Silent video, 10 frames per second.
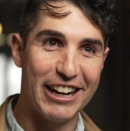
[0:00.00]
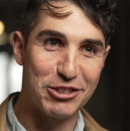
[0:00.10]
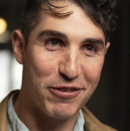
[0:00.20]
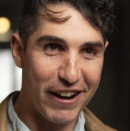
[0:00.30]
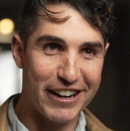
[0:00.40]
I
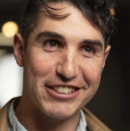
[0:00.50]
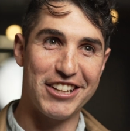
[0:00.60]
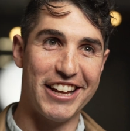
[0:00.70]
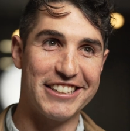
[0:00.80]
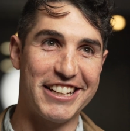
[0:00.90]
was very
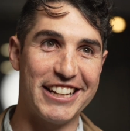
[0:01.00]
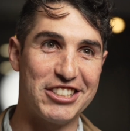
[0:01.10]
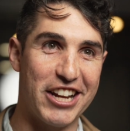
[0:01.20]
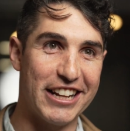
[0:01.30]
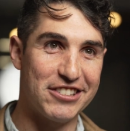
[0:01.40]
excited to get
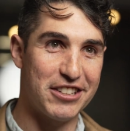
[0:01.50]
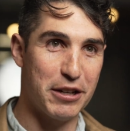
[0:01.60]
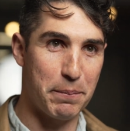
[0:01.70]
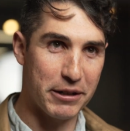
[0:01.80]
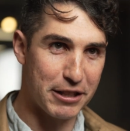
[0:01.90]
a chance
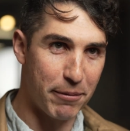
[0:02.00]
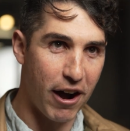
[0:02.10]
to put them